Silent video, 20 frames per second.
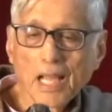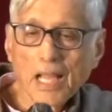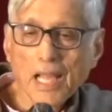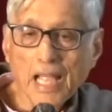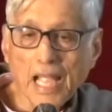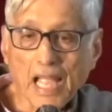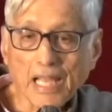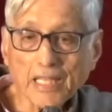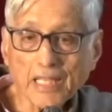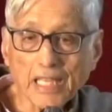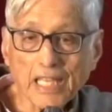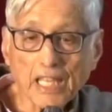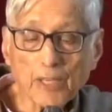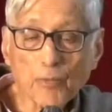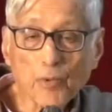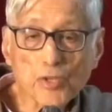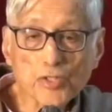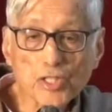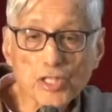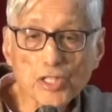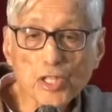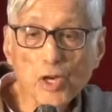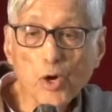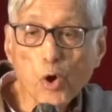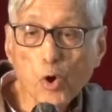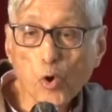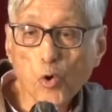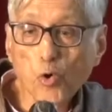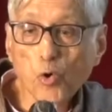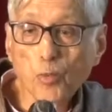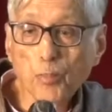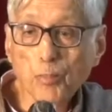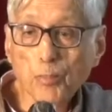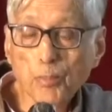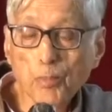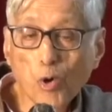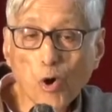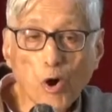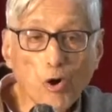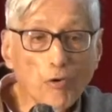And he was in the
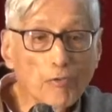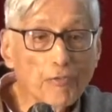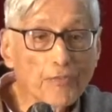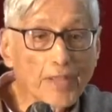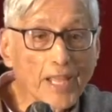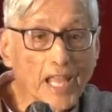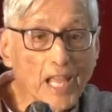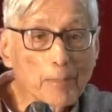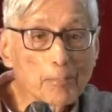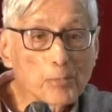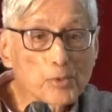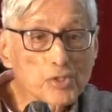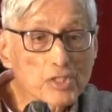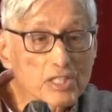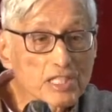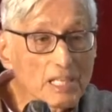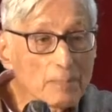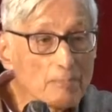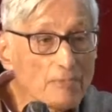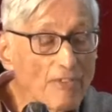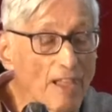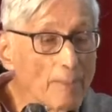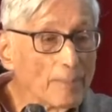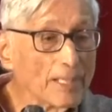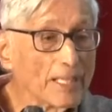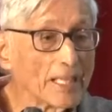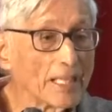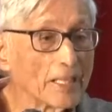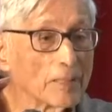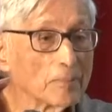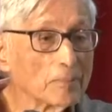home of a Muslim family.